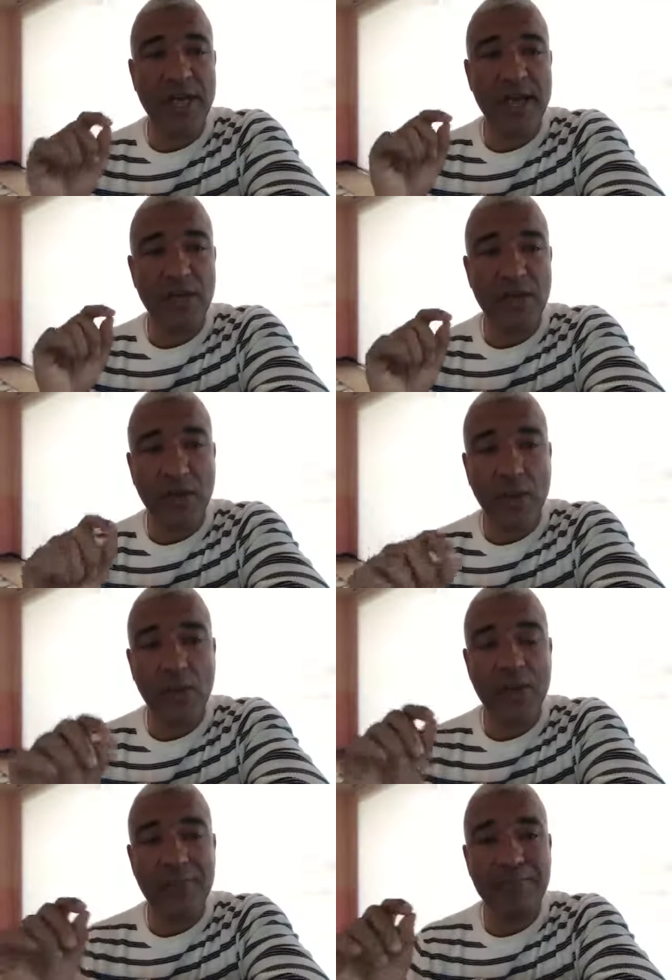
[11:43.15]
and
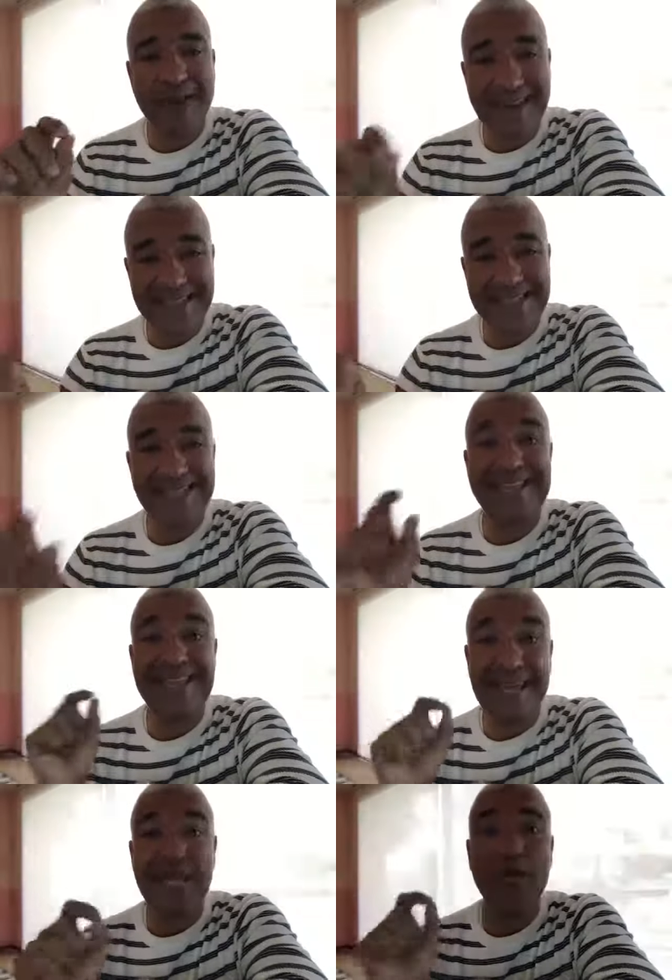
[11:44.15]
go in places
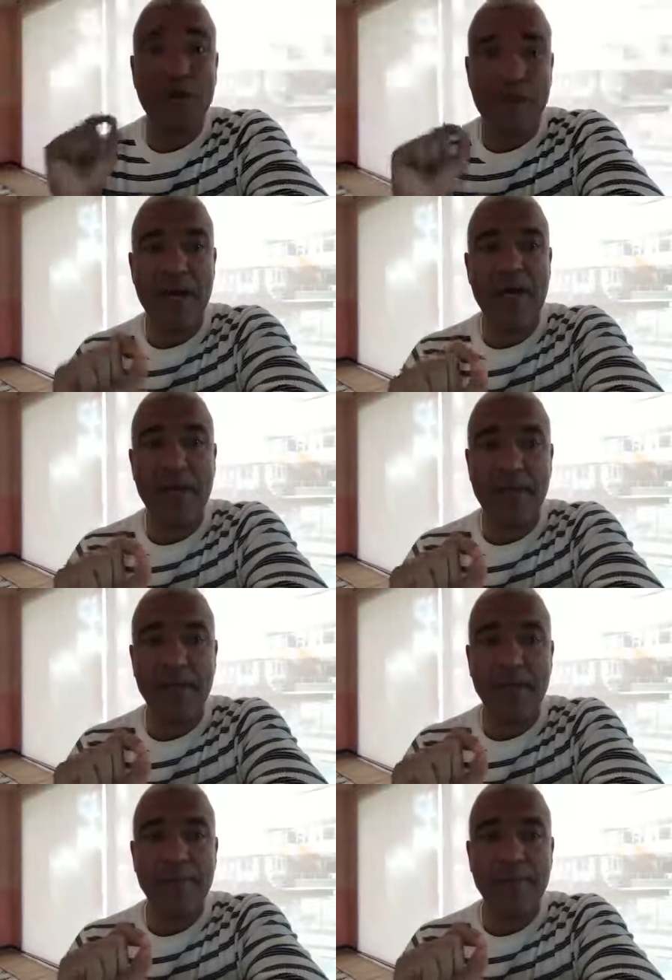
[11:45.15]
in your mind